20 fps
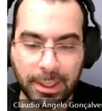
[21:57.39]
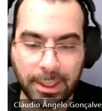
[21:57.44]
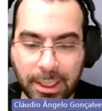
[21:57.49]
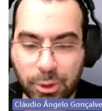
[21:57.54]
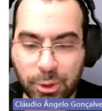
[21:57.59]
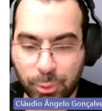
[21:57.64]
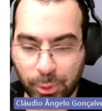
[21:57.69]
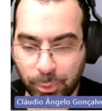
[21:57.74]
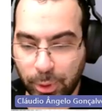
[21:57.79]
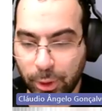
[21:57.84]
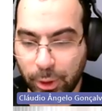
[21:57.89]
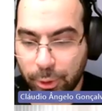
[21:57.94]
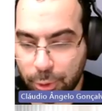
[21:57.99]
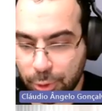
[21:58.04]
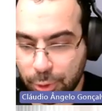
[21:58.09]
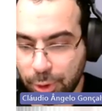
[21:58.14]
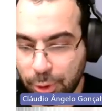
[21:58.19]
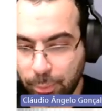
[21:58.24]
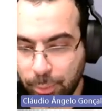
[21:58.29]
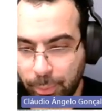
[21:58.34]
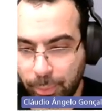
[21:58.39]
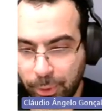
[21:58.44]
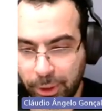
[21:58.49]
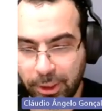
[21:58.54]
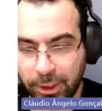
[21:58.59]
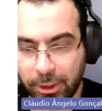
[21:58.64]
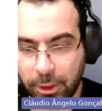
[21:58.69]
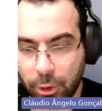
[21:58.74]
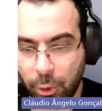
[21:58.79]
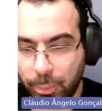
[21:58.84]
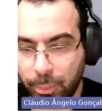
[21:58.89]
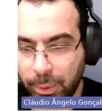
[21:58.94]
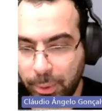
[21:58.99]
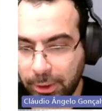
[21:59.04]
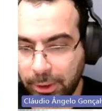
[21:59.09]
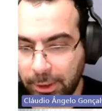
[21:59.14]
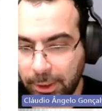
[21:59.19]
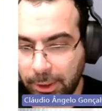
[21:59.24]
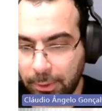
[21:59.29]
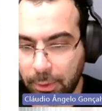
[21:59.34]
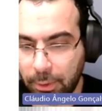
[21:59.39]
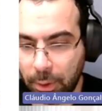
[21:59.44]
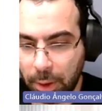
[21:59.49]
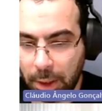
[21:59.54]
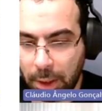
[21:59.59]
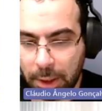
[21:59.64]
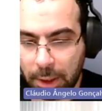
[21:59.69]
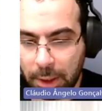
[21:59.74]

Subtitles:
And that's what we are using to predict the open lid.